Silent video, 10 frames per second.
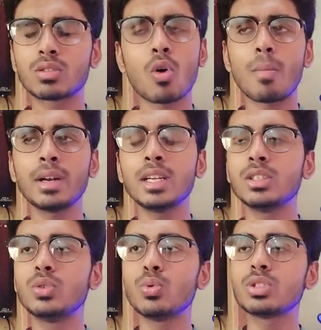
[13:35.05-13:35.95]
common
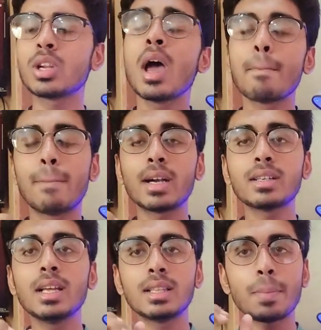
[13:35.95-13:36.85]
in used,
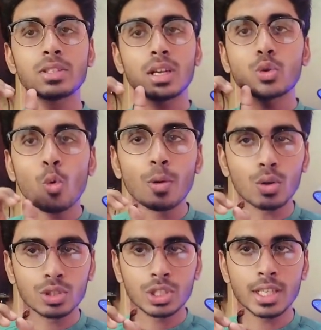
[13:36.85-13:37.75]
but the true
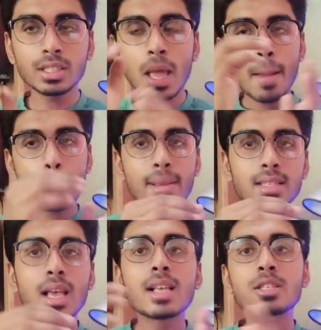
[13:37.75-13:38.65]
pronunciation is
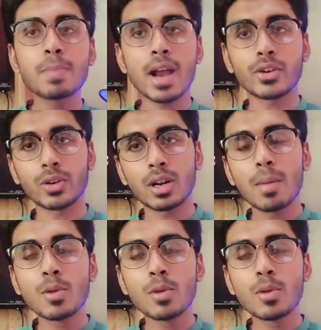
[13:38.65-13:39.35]
bis später,